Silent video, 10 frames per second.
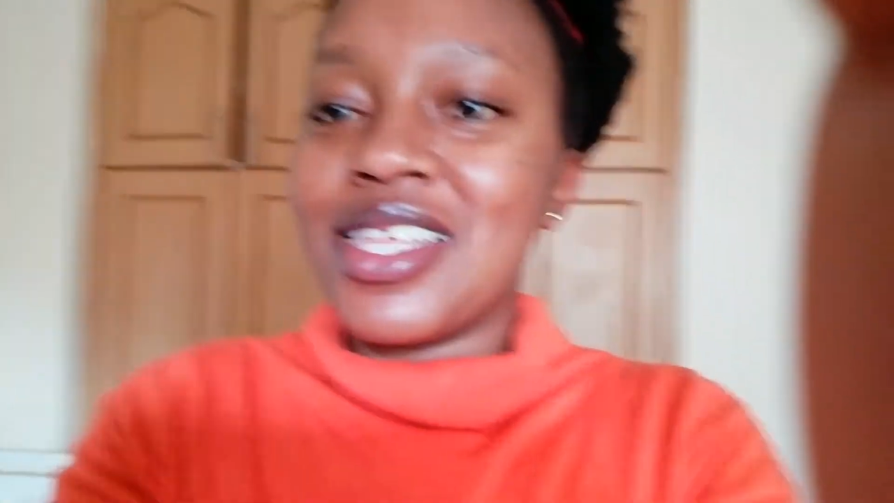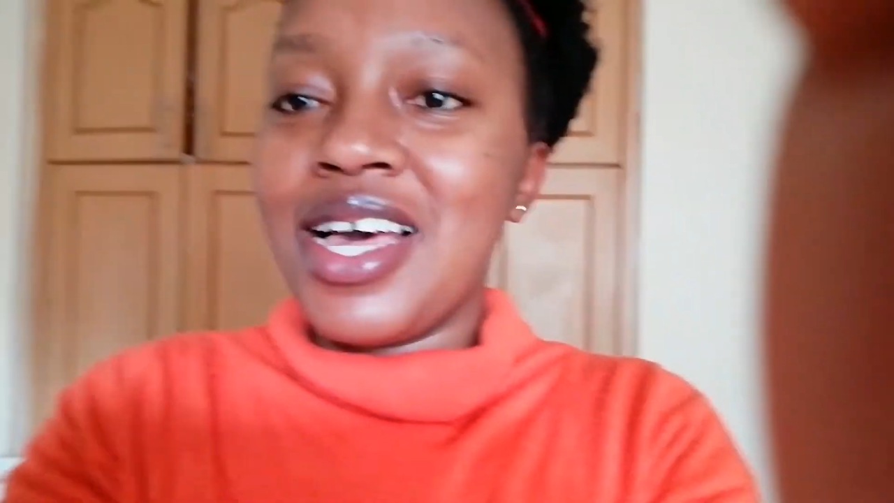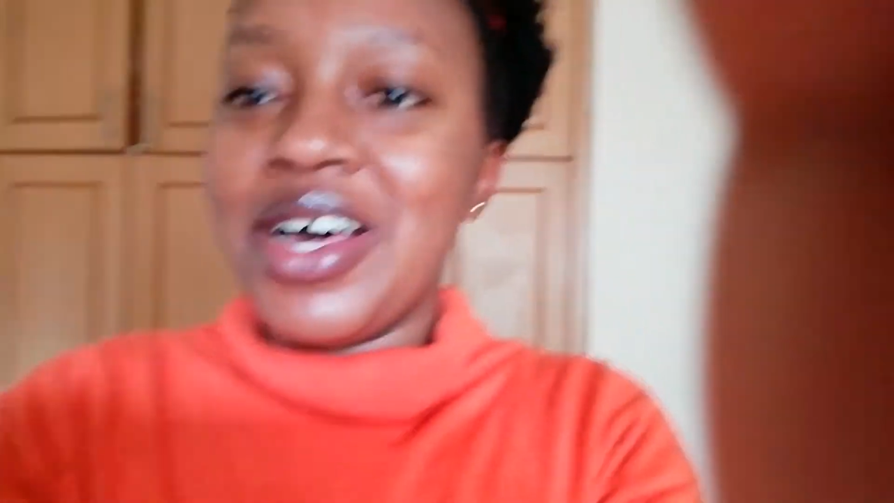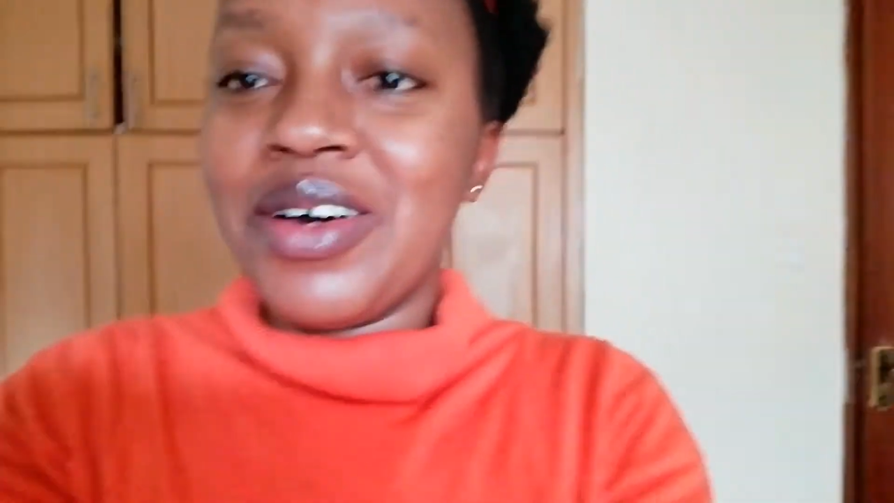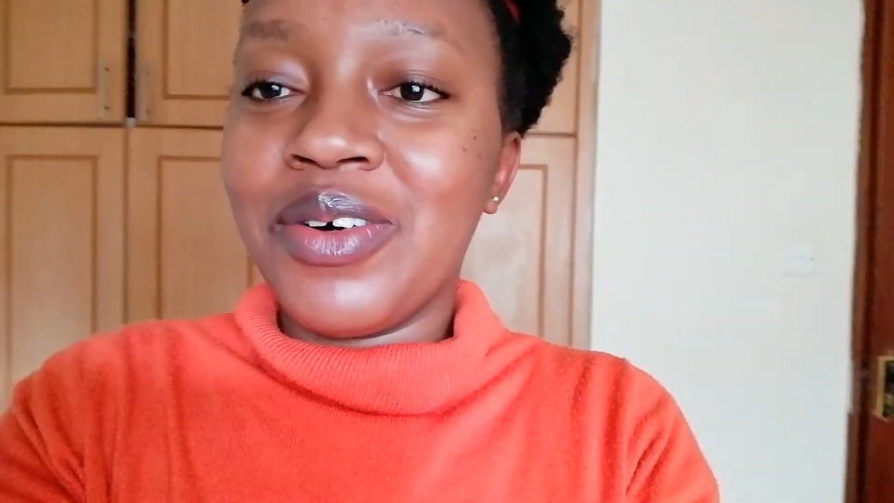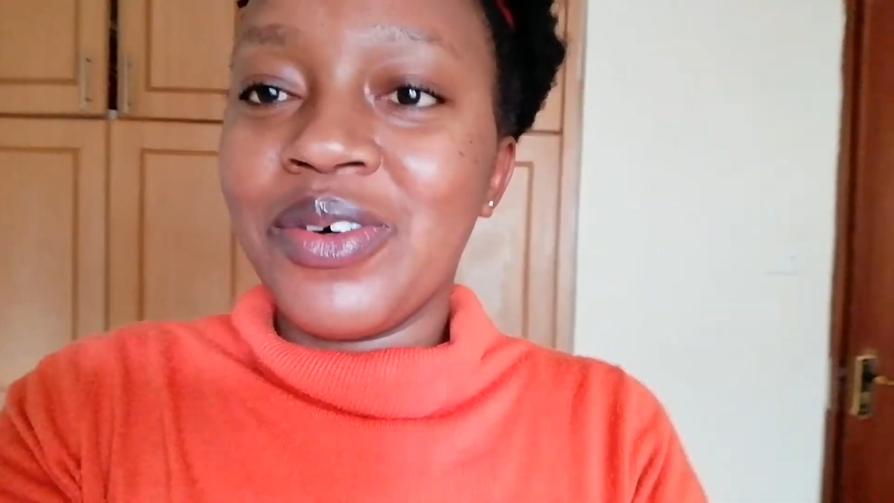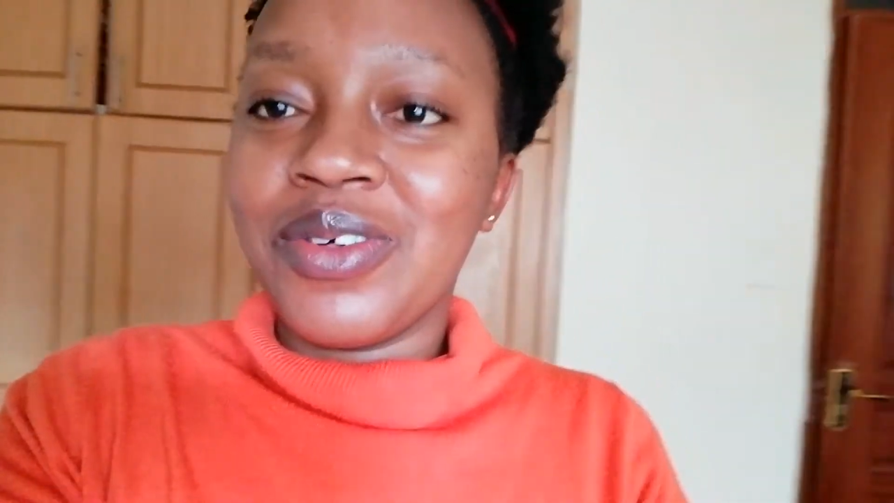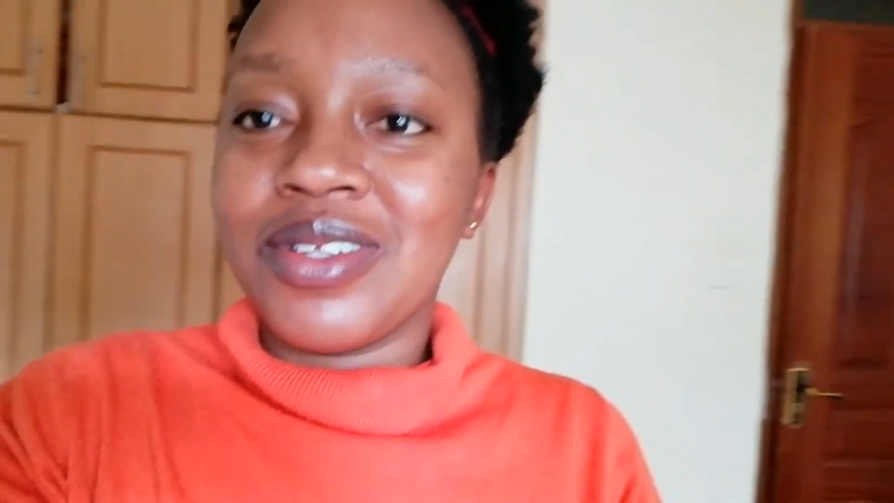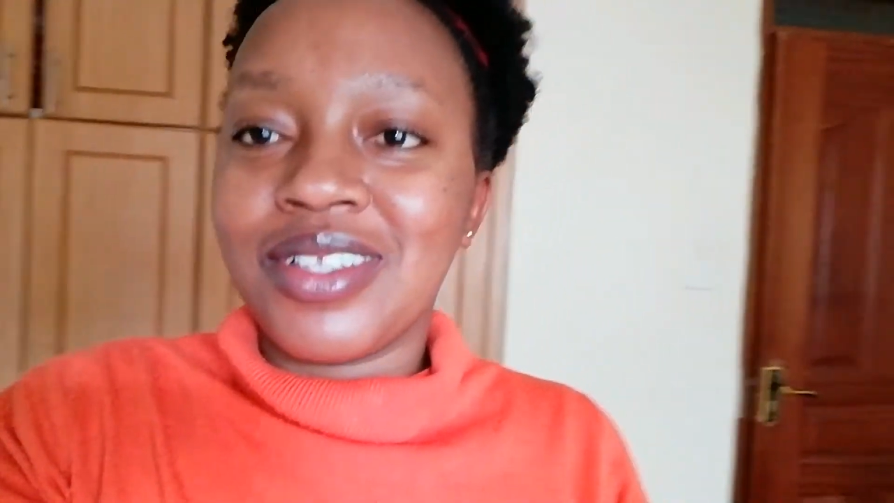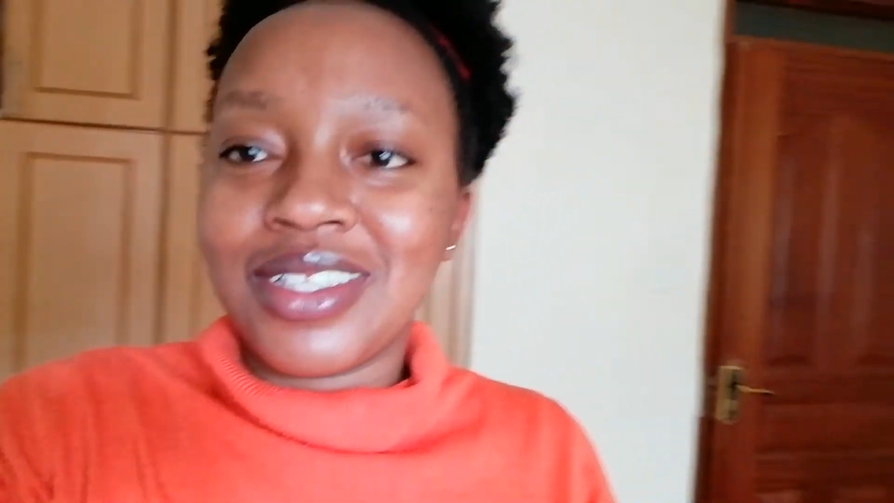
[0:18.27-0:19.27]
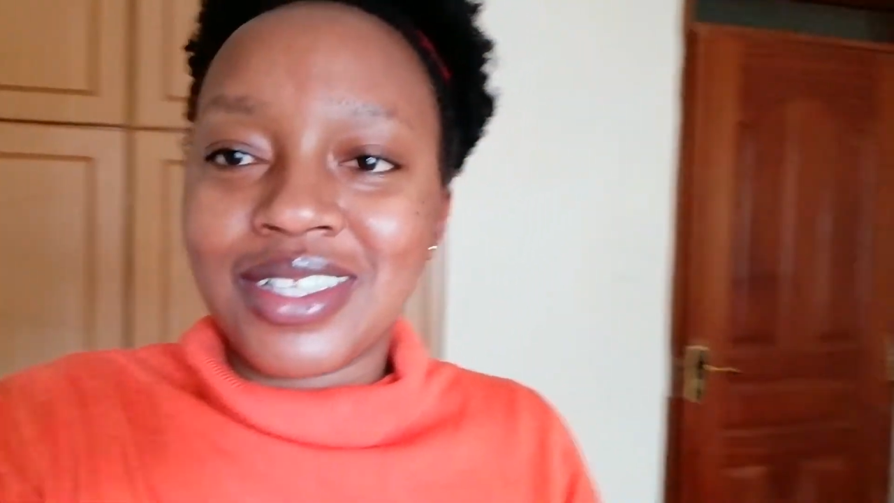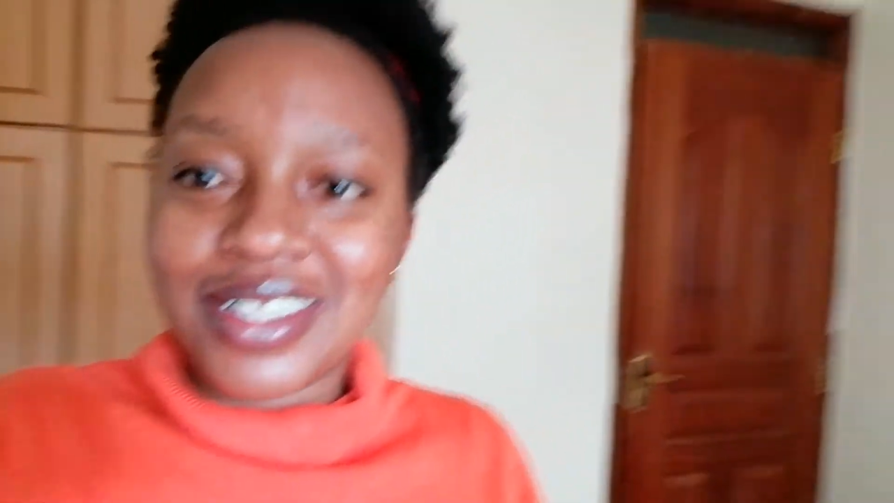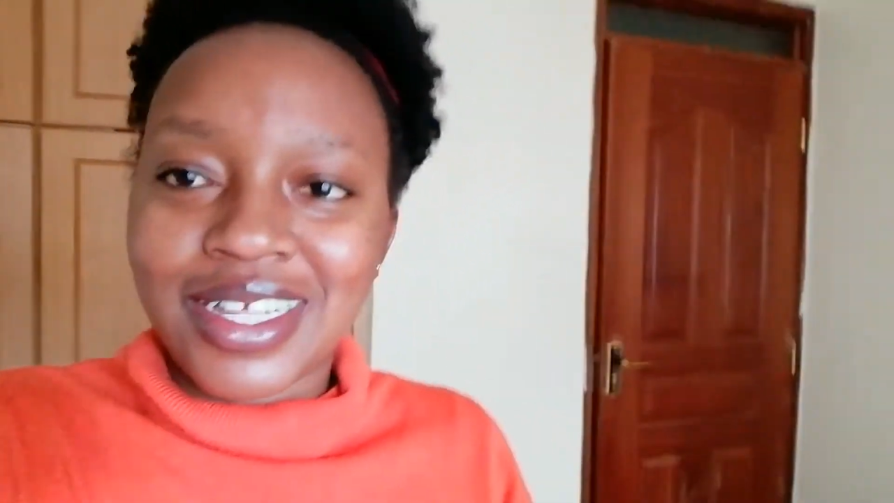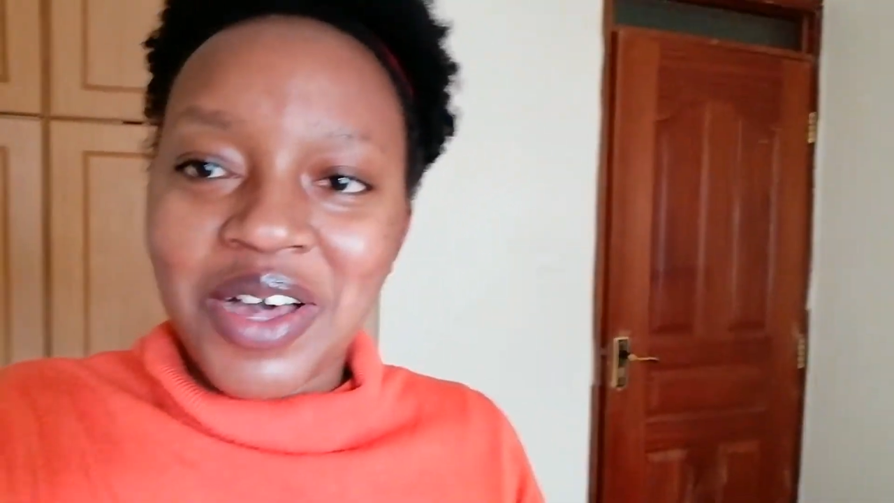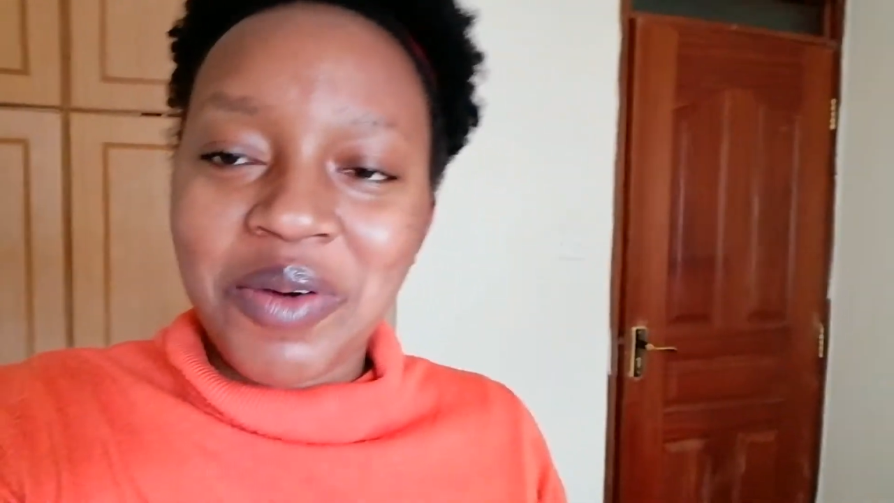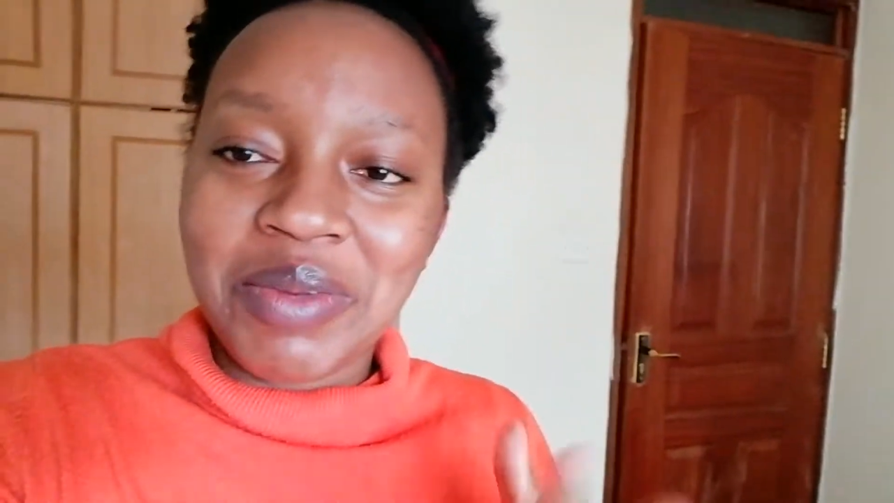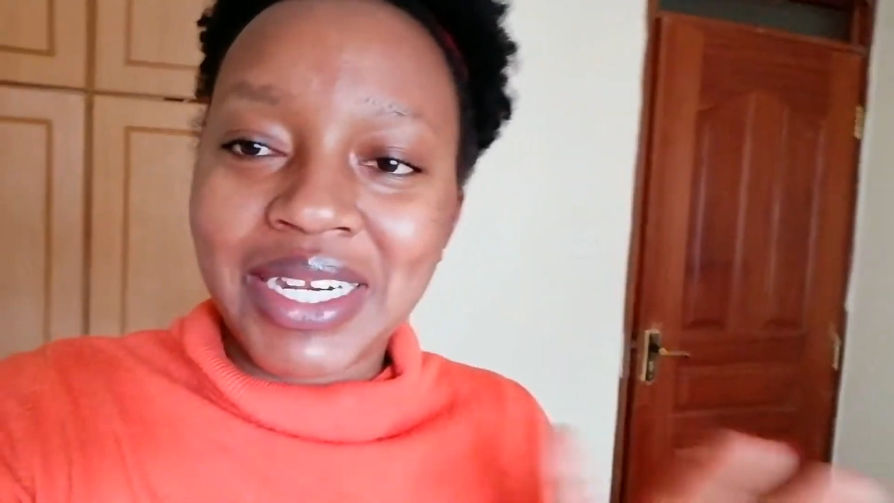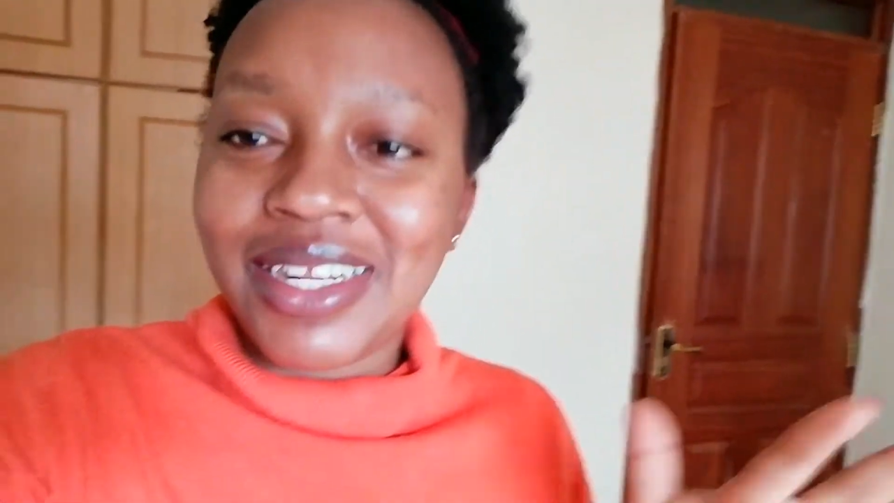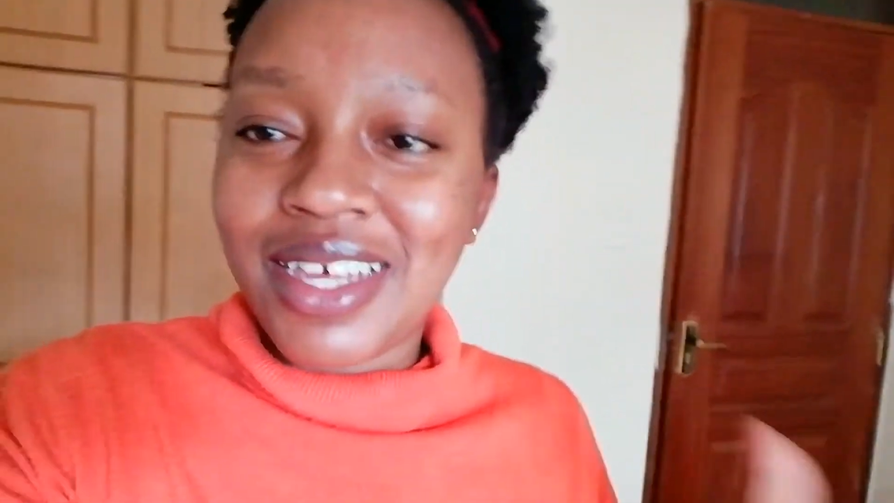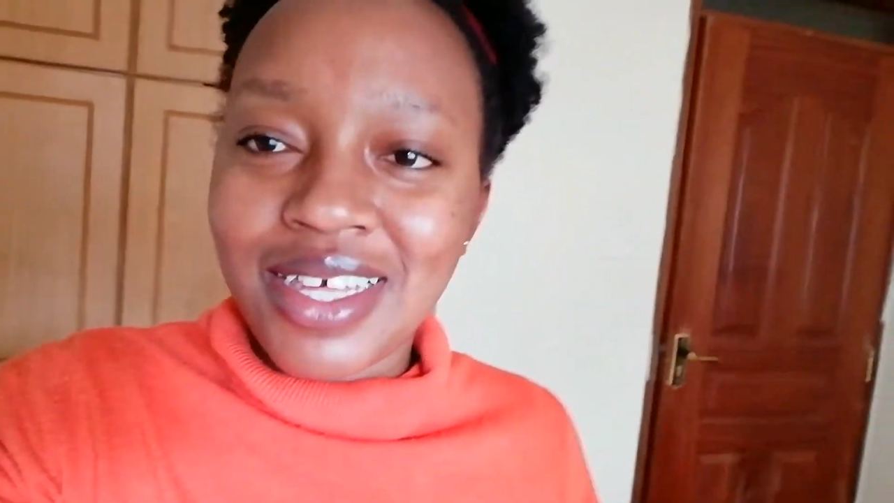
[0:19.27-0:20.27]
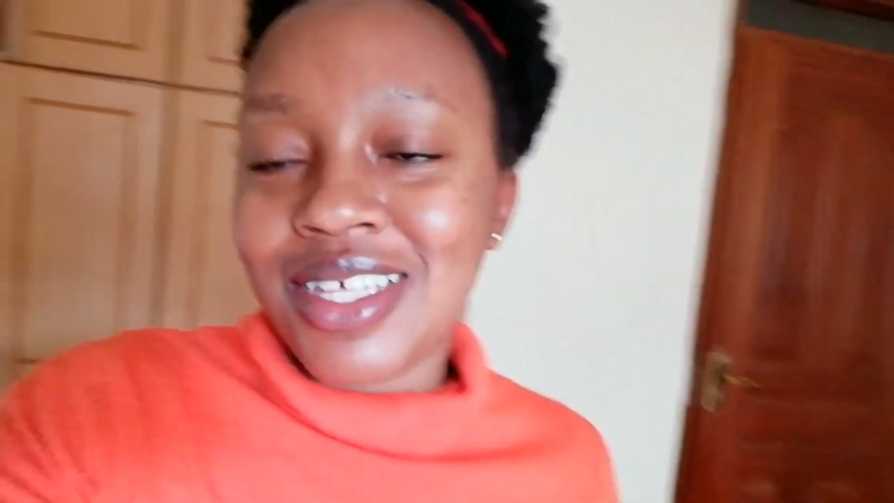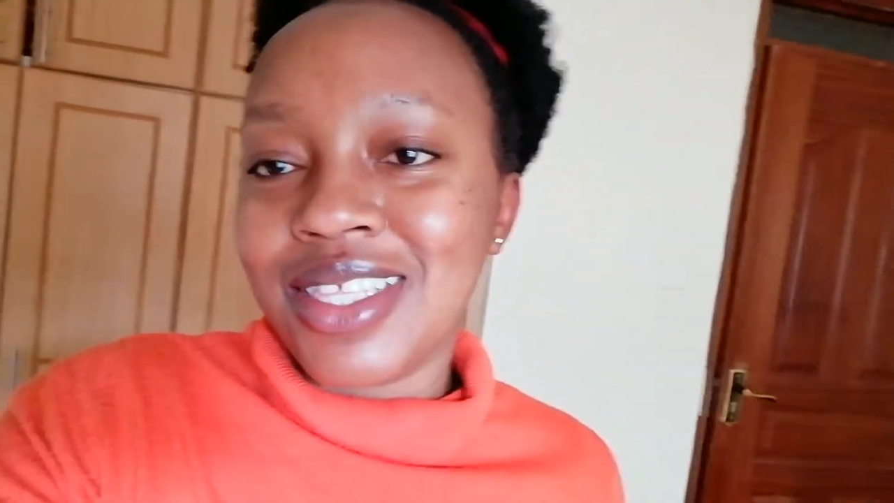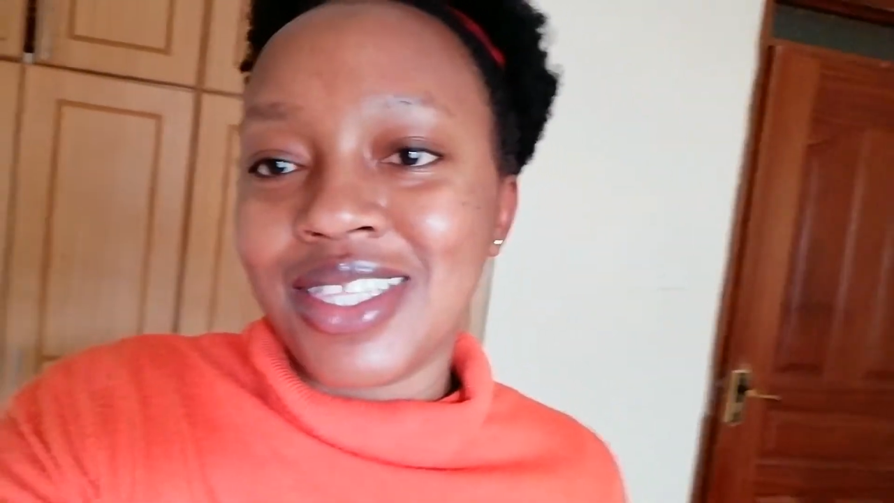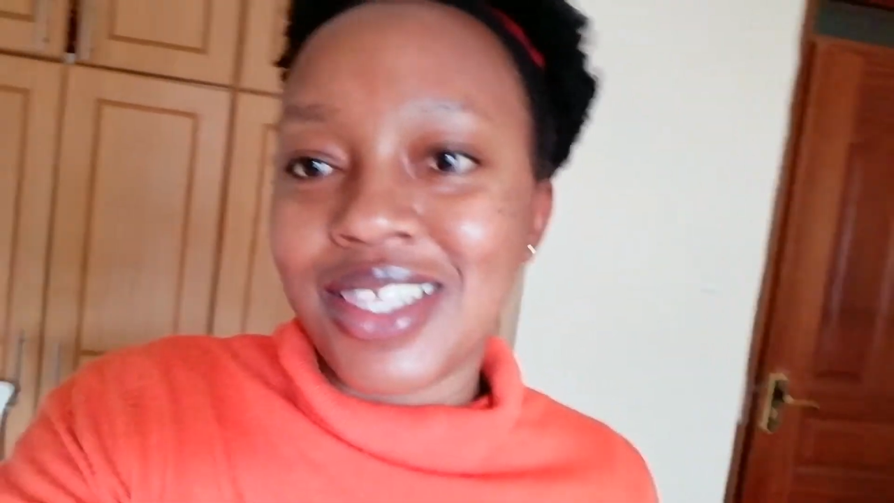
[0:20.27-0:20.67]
how my day is.